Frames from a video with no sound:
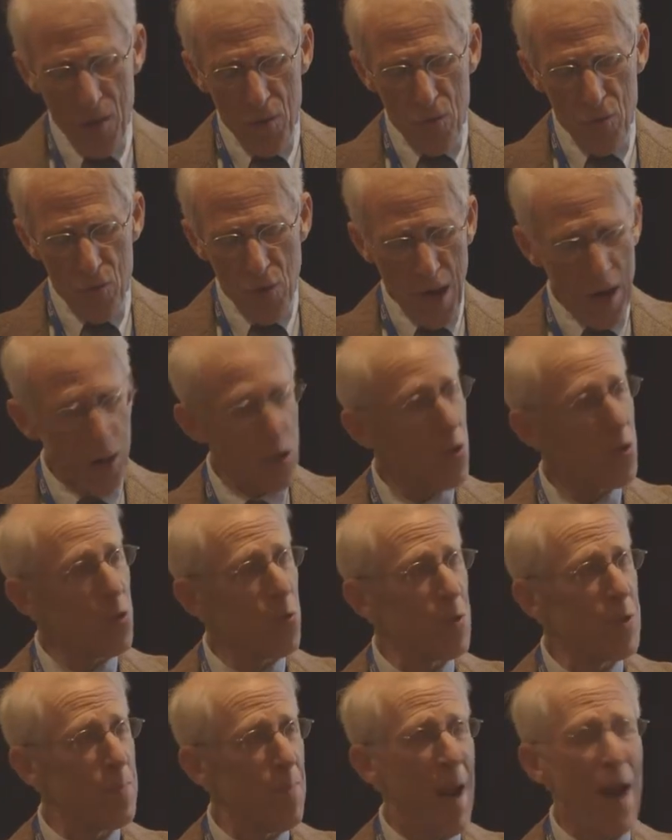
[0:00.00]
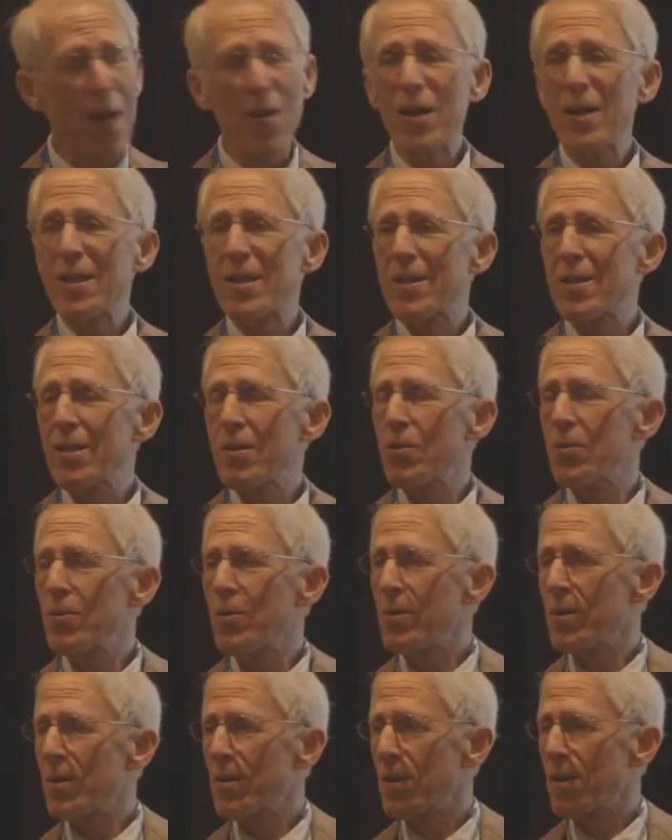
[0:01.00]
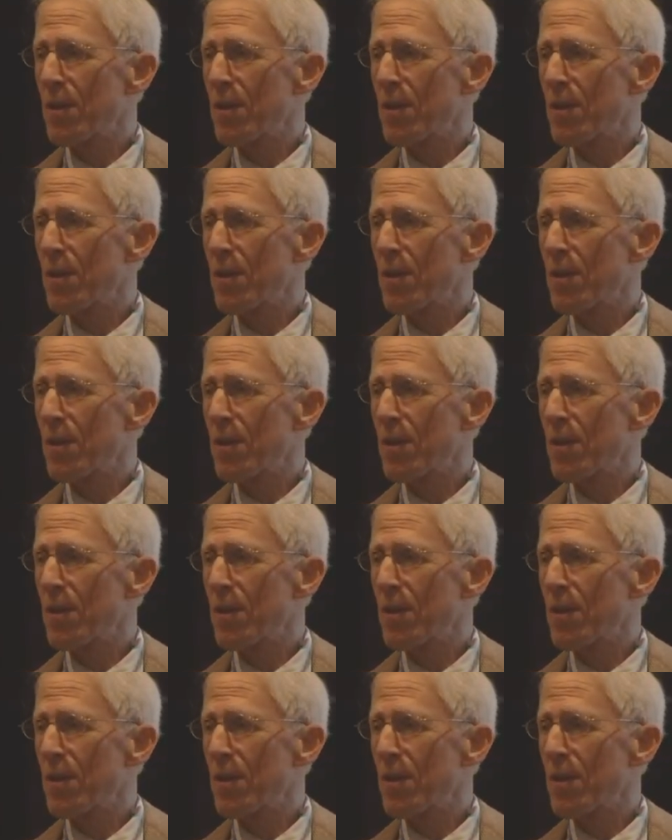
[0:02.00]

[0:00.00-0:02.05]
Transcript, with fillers: Rogers was married to